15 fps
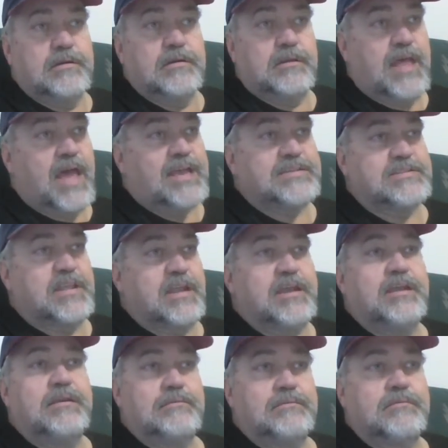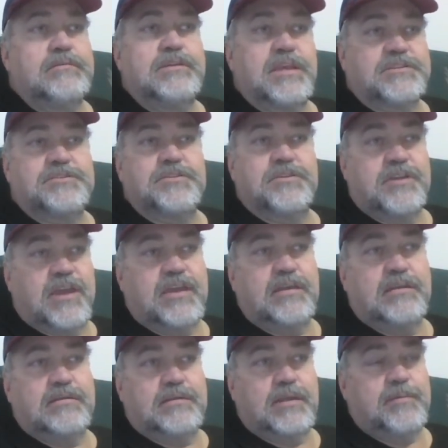last night, yesterday,
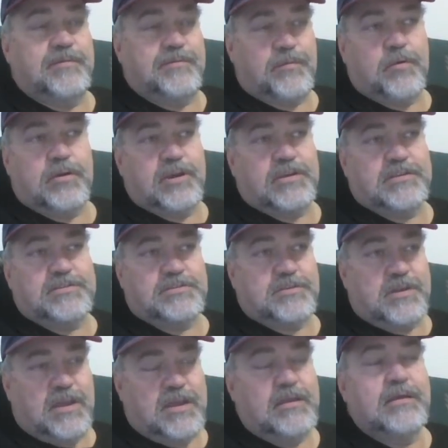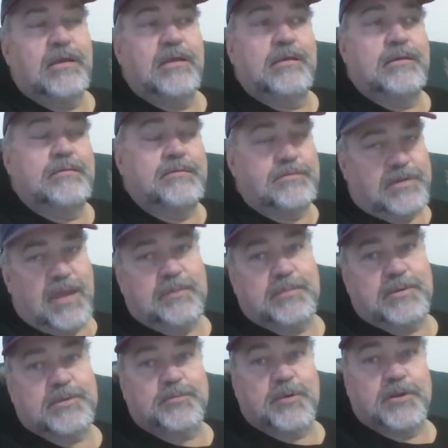day before yesterday. They're time
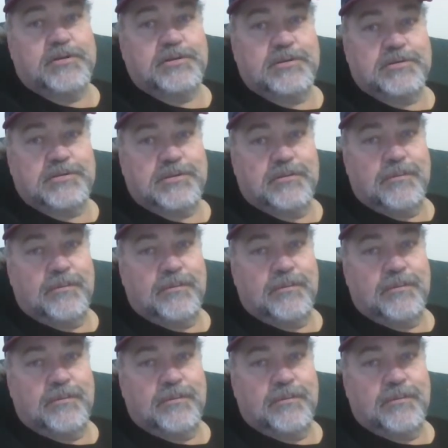expressions.